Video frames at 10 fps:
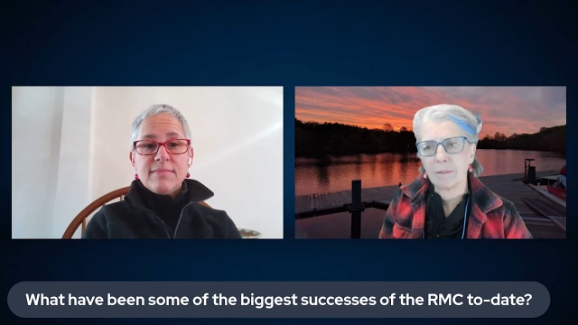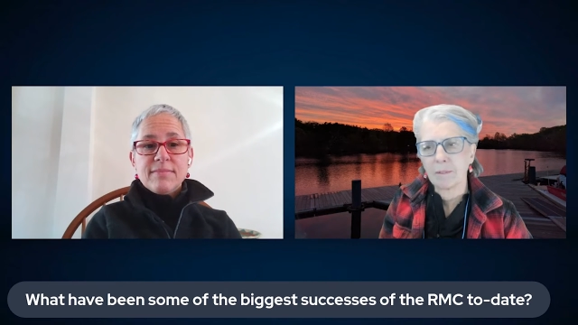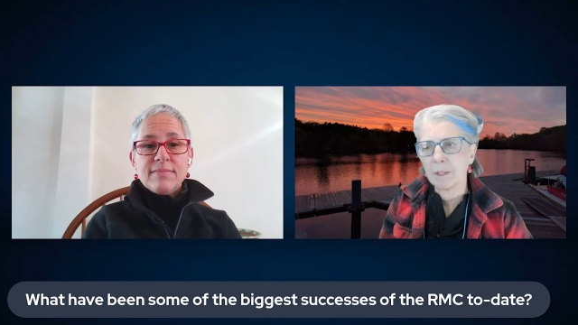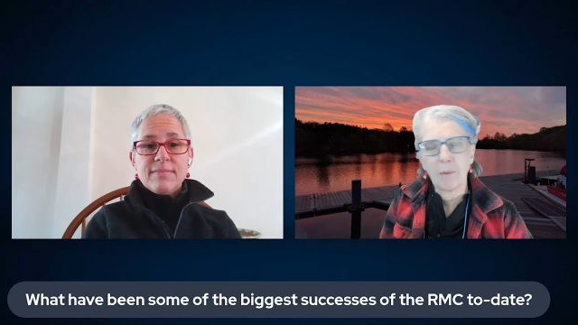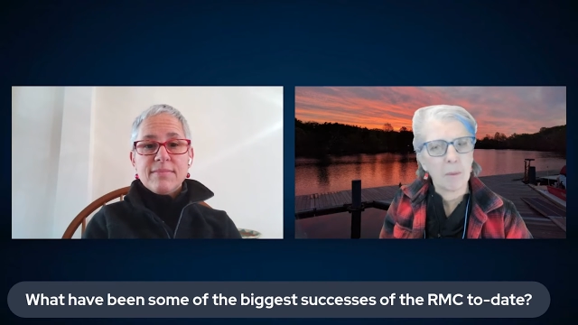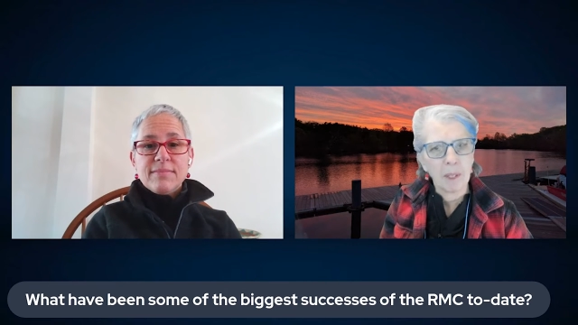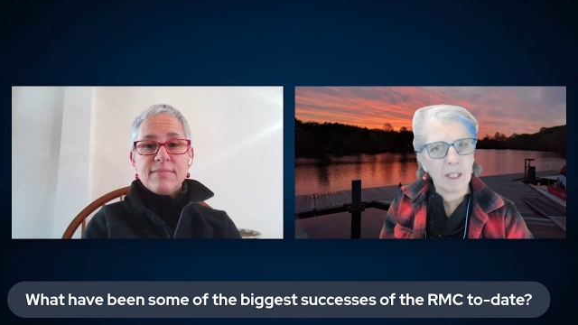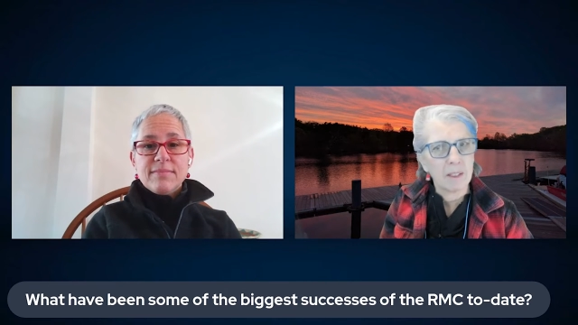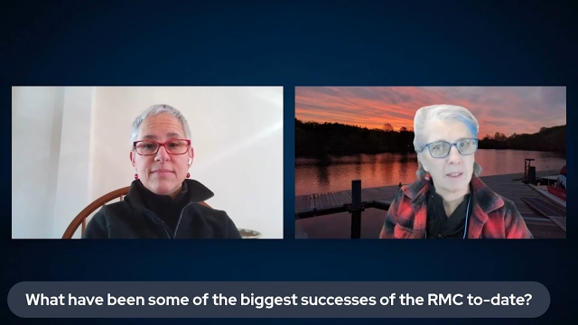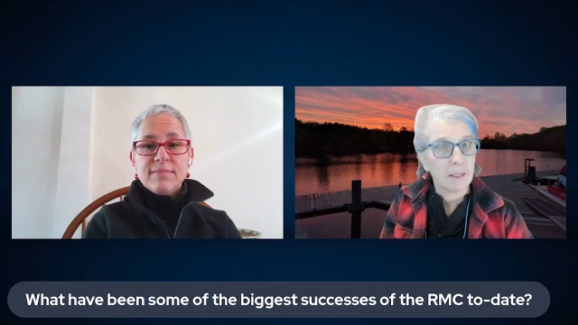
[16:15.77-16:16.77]
Speaker 1: some of the
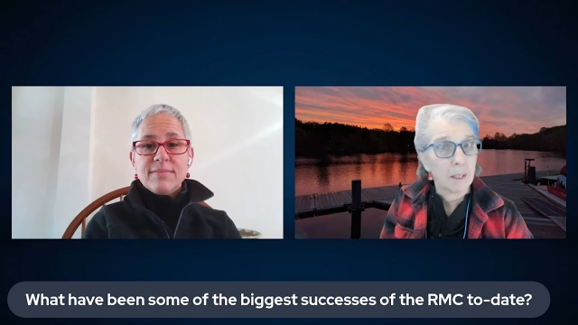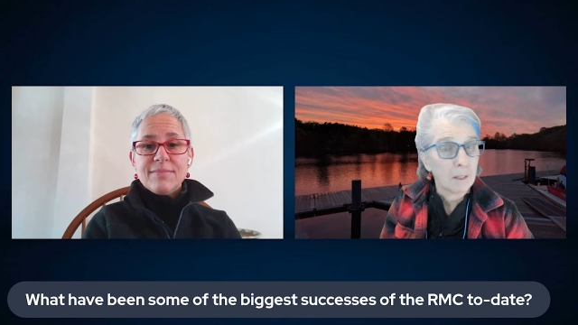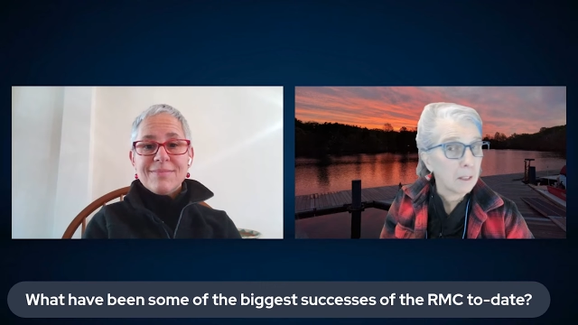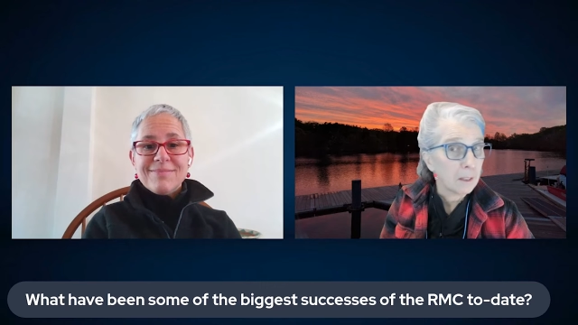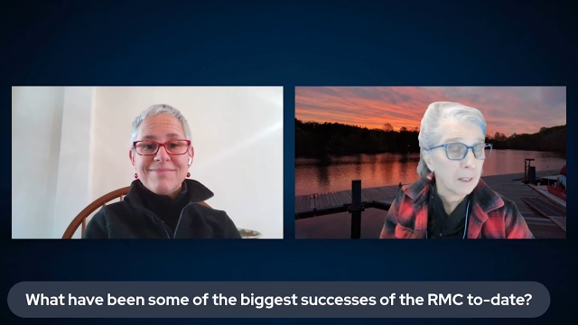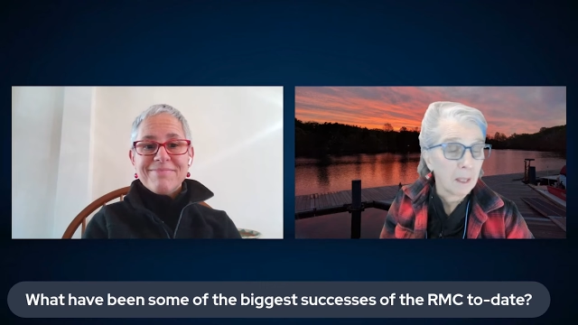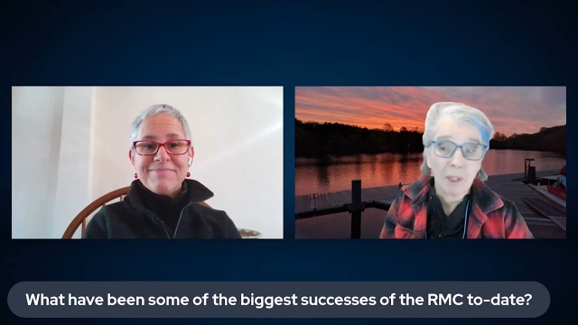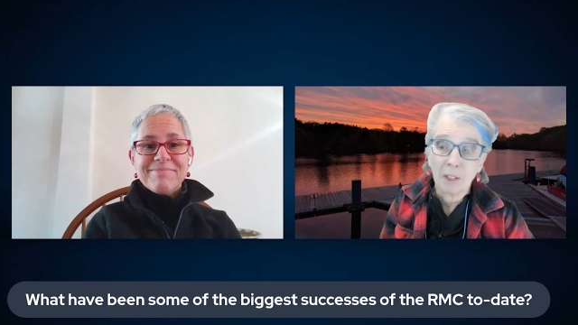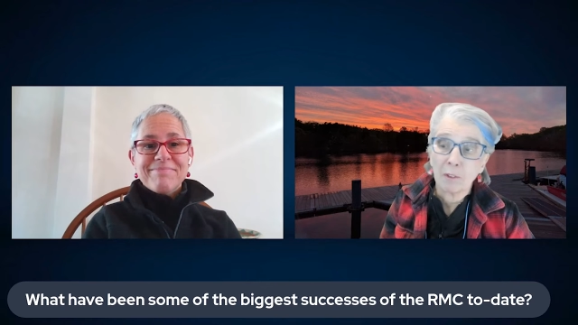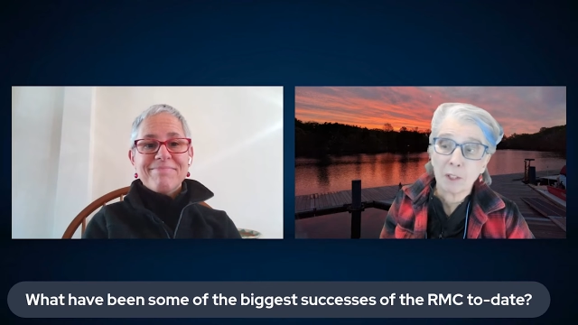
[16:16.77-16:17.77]
biggest successes, I
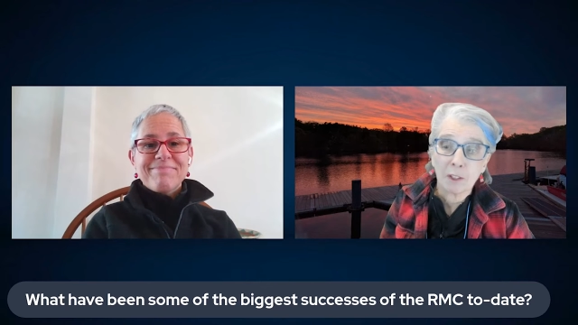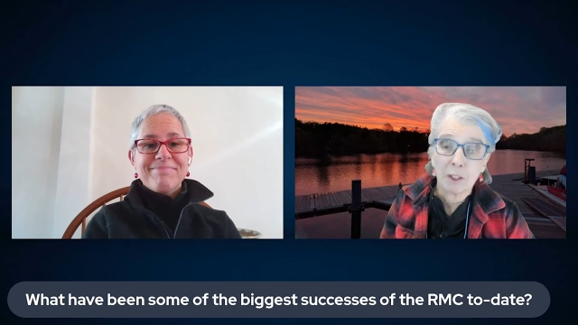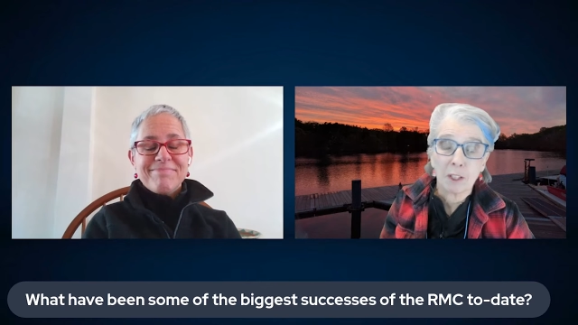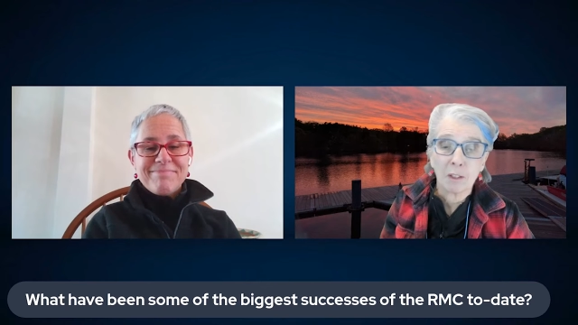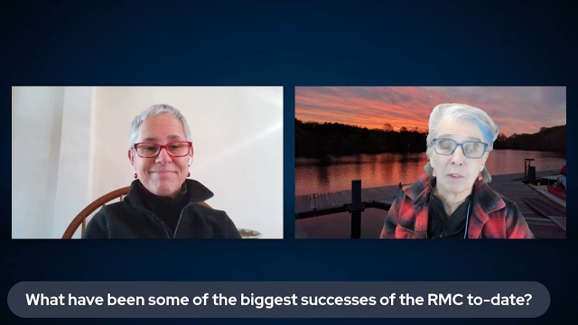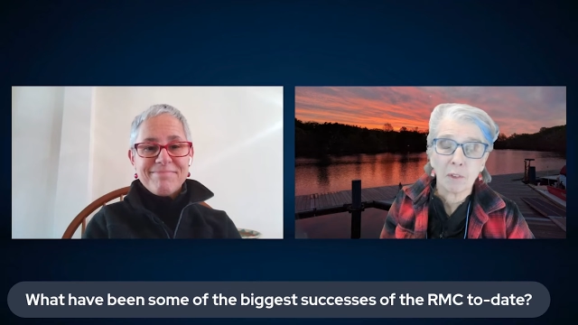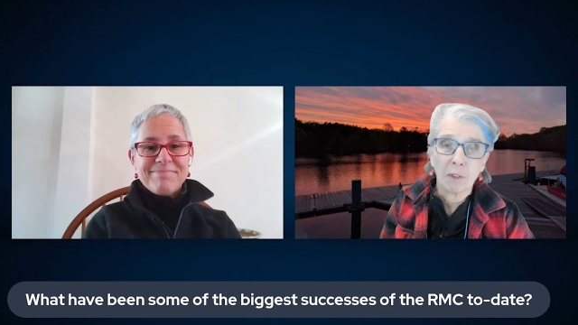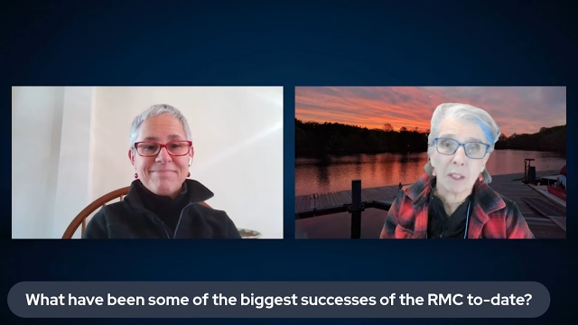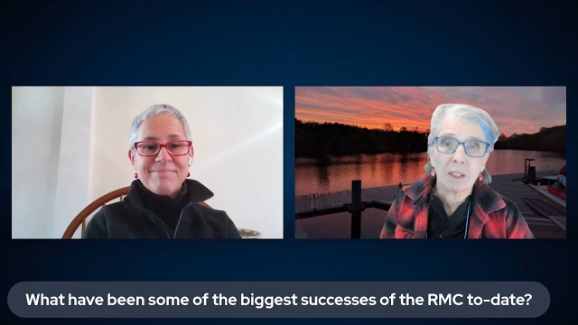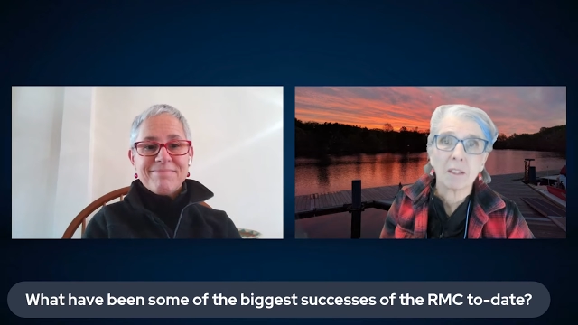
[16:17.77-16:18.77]
mean, you've touched on a few
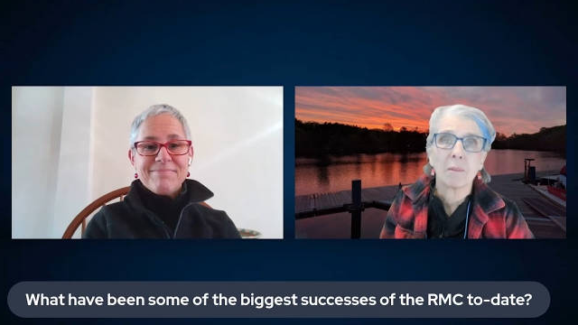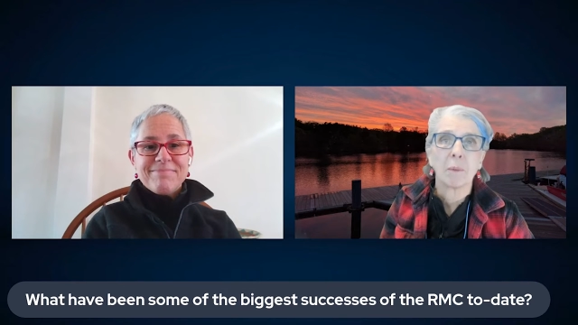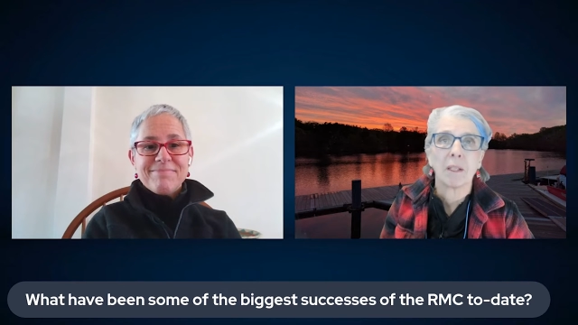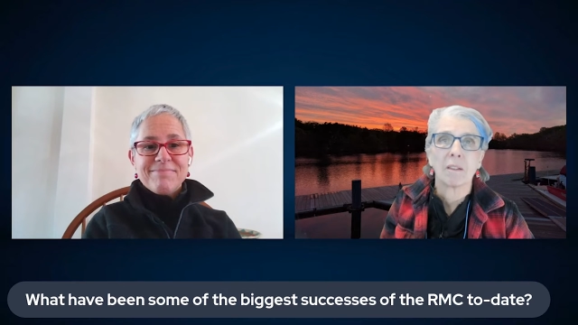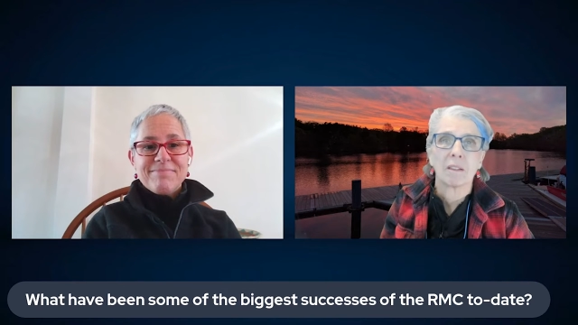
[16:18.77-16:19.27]
things, but